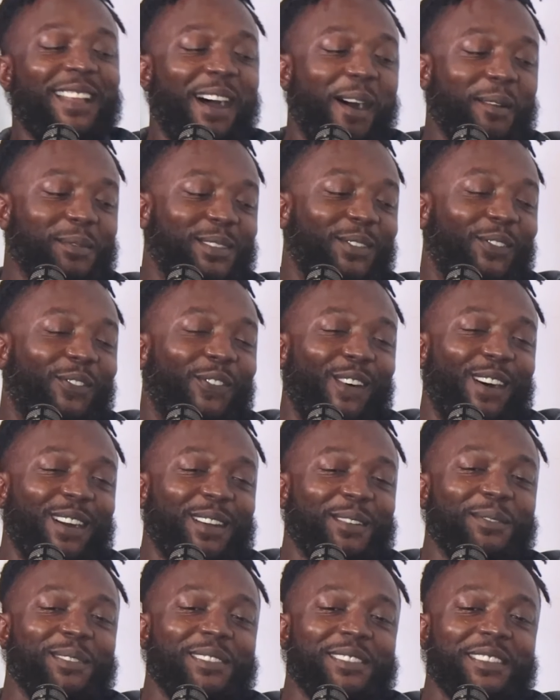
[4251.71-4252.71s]
no, I'm just
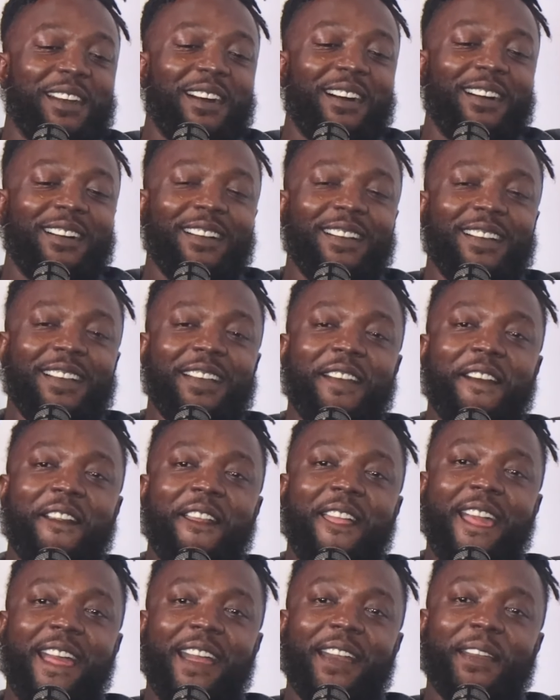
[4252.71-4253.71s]
fucking with y'all.
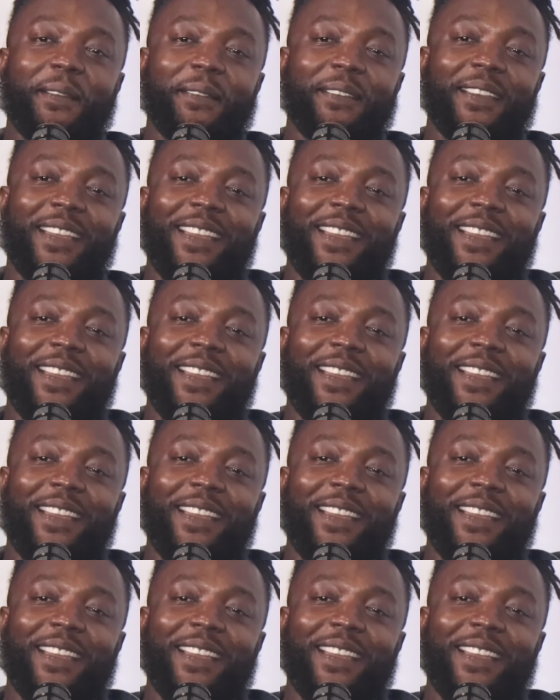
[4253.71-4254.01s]
Hey.